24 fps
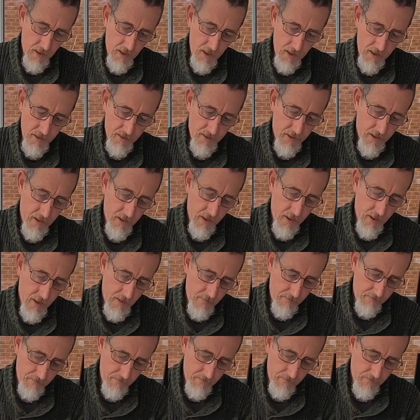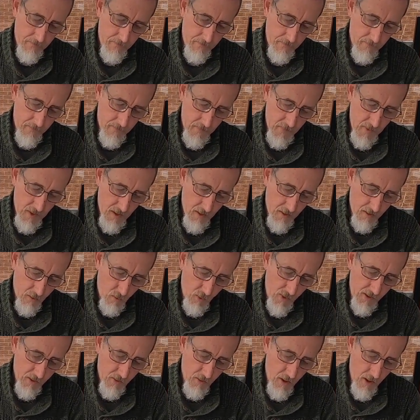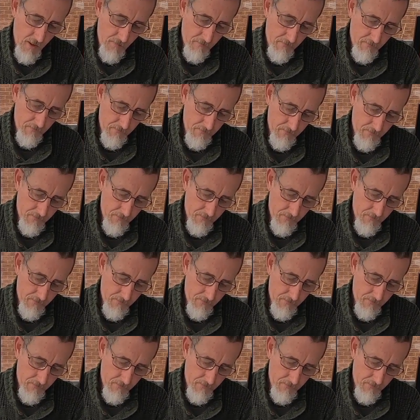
into that, wing nut on,